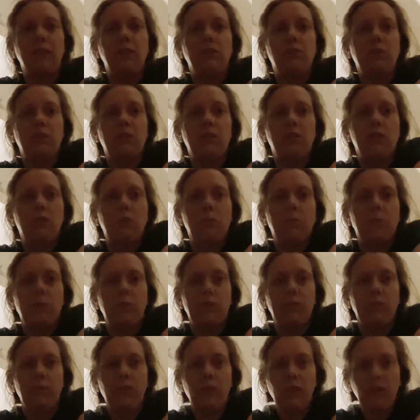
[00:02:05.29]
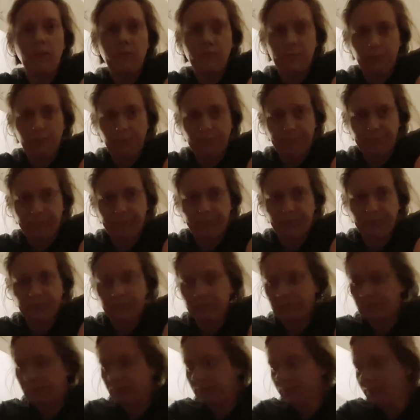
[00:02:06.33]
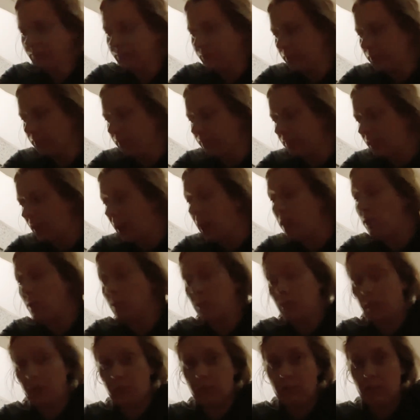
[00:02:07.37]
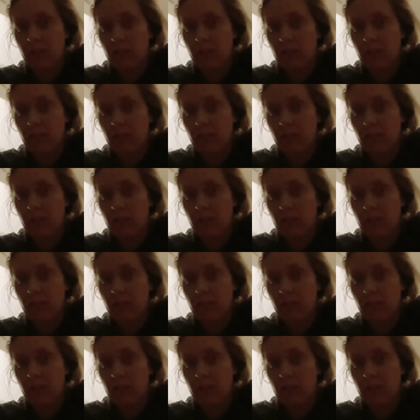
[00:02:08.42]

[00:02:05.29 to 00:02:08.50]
which is 2.5, and also until